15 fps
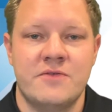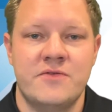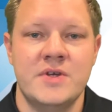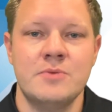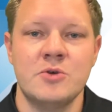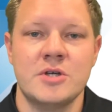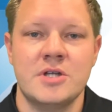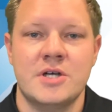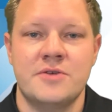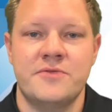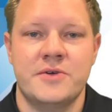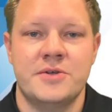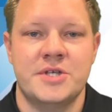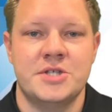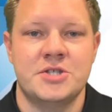VMware Cloud
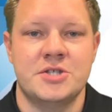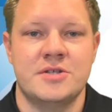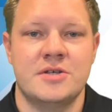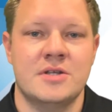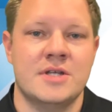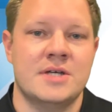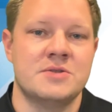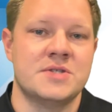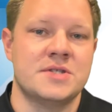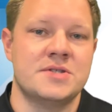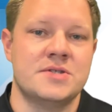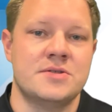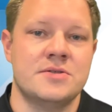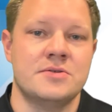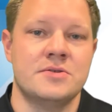Foundation allows us
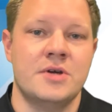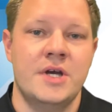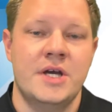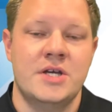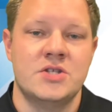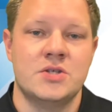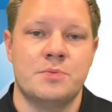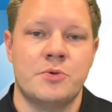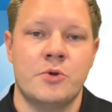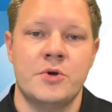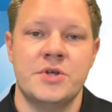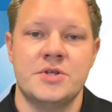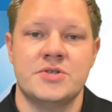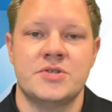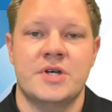to
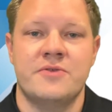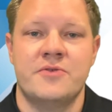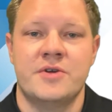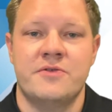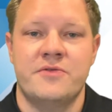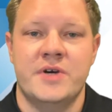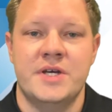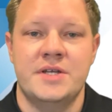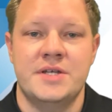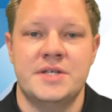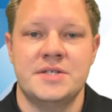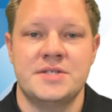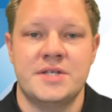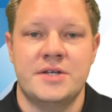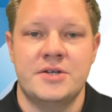deploy the software-defined
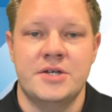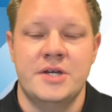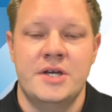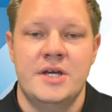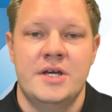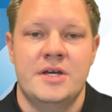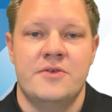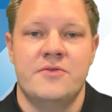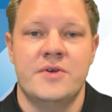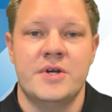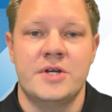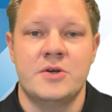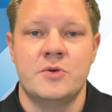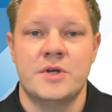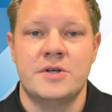data center very
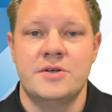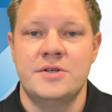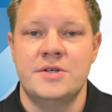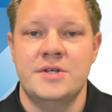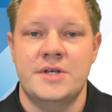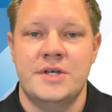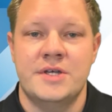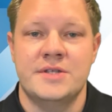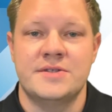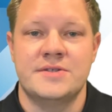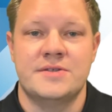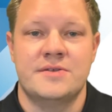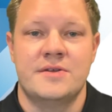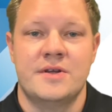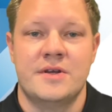quickly and
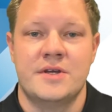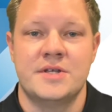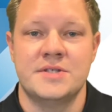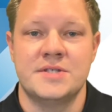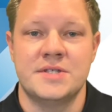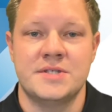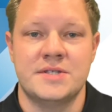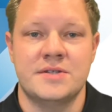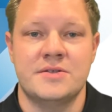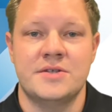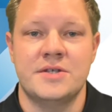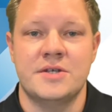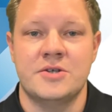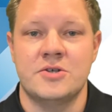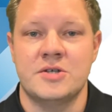consistently
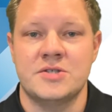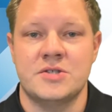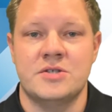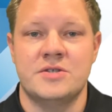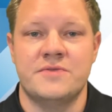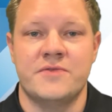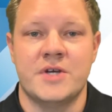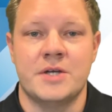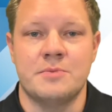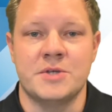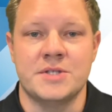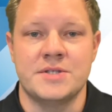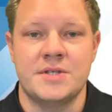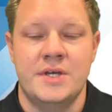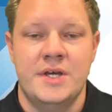across all
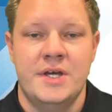environments.